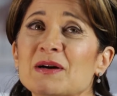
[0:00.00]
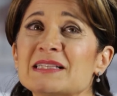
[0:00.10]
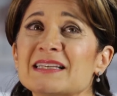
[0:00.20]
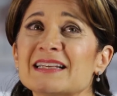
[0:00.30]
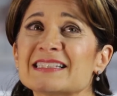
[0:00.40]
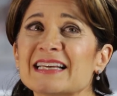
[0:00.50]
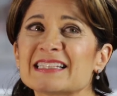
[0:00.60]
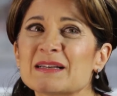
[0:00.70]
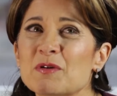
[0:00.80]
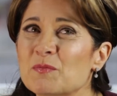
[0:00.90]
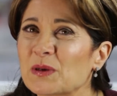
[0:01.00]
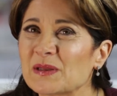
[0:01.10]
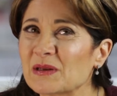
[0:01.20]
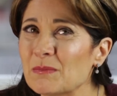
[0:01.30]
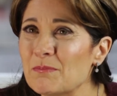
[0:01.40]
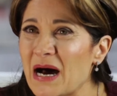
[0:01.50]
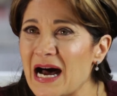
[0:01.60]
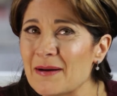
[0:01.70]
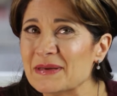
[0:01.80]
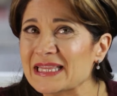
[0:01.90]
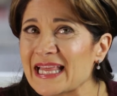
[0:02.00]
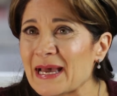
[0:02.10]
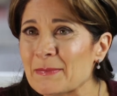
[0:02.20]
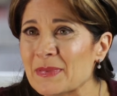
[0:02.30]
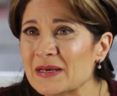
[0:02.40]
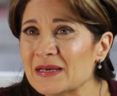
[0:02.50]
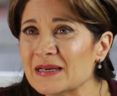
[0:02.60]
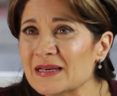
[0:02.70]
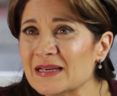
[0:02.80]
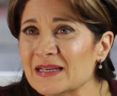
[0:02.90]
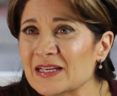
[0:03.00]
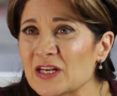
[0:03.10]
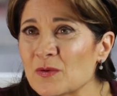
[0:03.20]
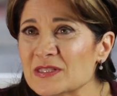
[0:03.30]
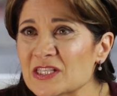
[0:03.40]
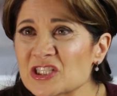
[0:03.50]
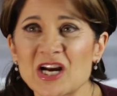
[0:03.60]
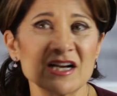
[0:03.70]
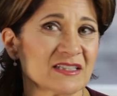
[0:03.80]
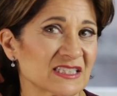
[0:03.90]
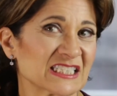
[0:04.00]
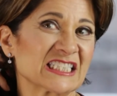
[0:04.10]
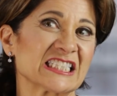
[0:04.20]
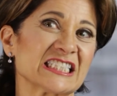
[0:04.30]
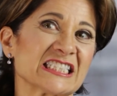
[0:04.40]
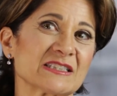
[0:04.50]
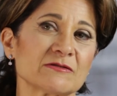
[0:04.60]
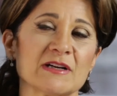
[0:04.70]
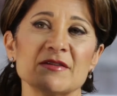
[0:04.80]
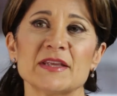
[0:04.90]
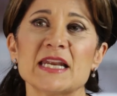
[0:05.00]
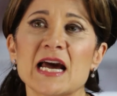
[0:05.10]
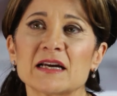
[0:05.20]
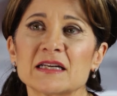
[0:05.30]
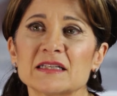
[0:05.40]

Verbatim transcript: of mine said it's like someone put a little bomb in them. You know, as a child, this, this around the neck.